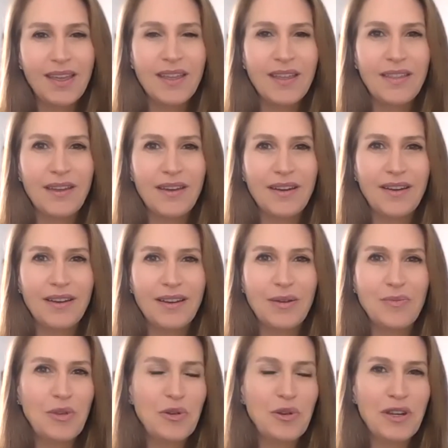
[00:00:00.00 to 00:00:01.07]
their
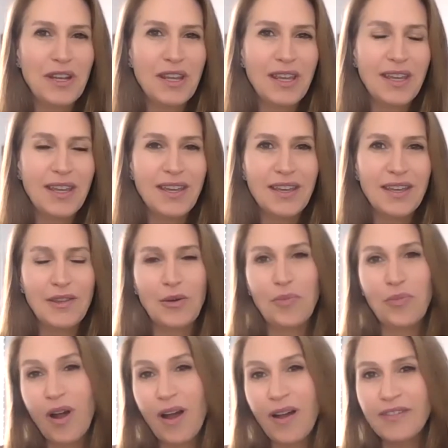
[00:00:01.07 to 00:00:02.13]
community, their
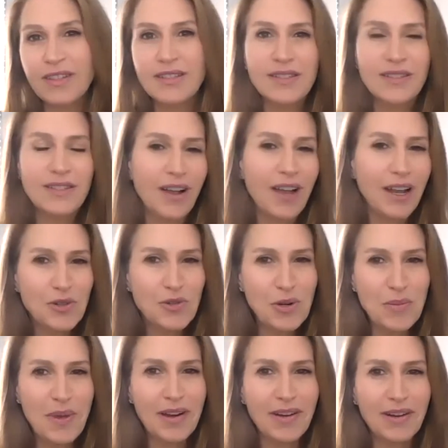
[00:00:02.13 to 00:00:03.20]
province, their country
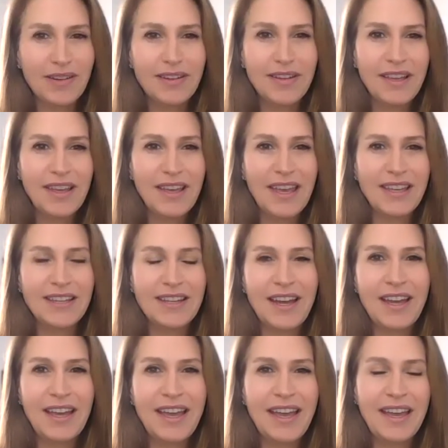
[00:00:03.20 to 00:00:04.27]
better. And
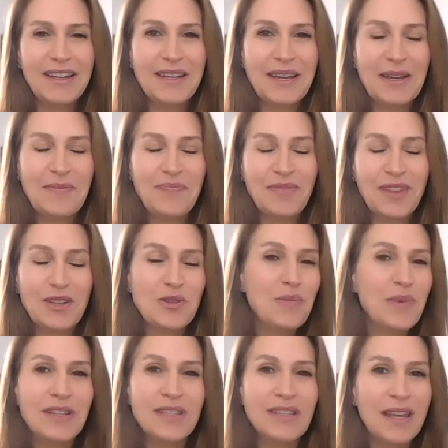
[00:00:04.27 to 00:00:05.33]
I had
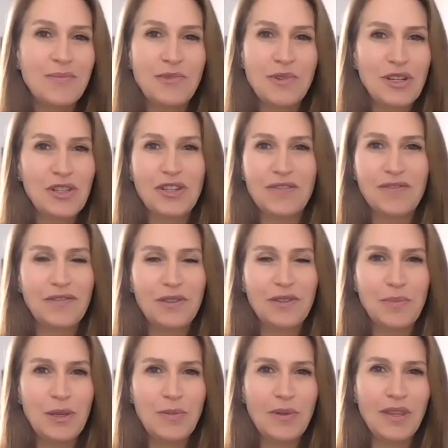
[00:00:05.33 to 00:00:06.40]
tremendous admiration for the
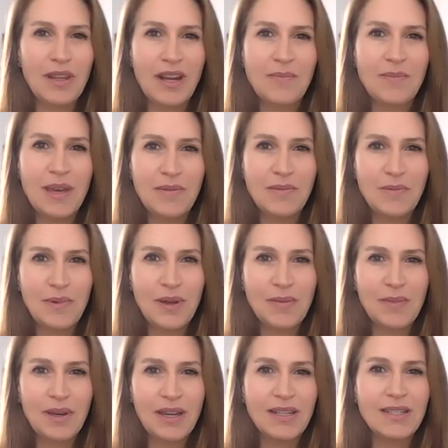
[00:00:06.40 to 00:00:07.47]
people that I met when
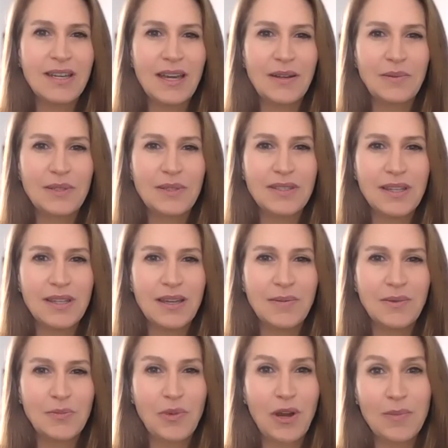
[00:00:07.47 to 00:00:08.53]
my dad was
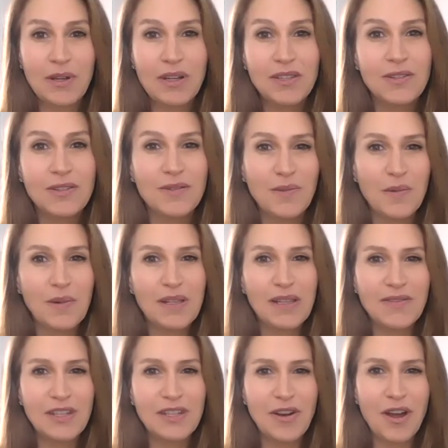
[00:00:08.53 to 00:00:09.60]
Prime Minister and when we
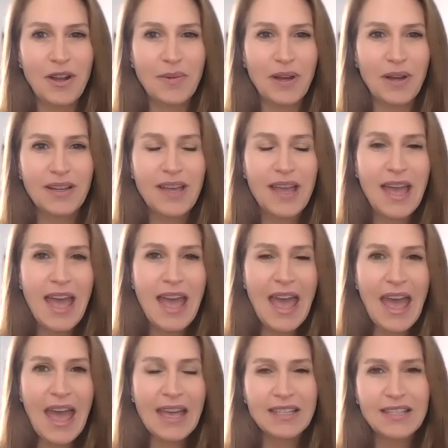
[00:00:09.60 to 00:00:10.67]
lived in Ottawa.
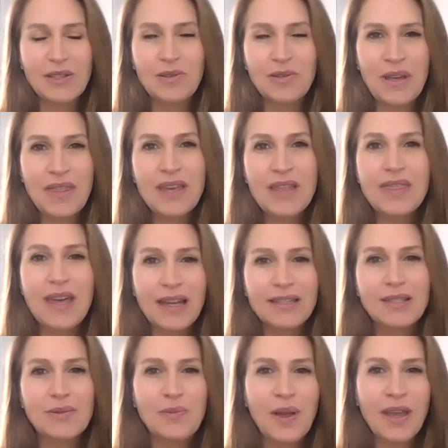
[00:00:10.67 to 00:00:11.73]
And so I think
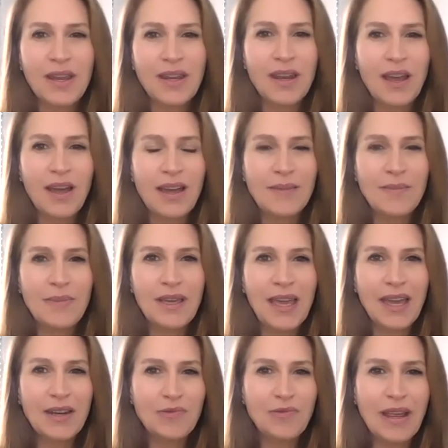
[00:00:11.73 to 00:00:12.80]
that's when I
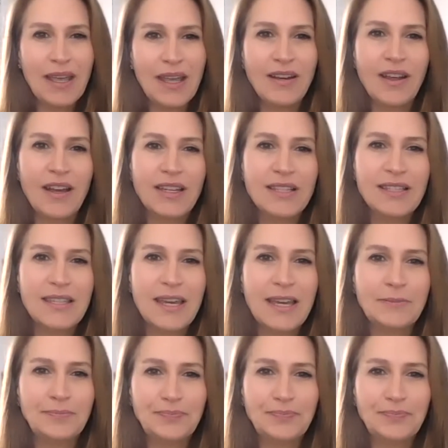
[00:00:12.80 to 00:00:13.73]
began to recognize that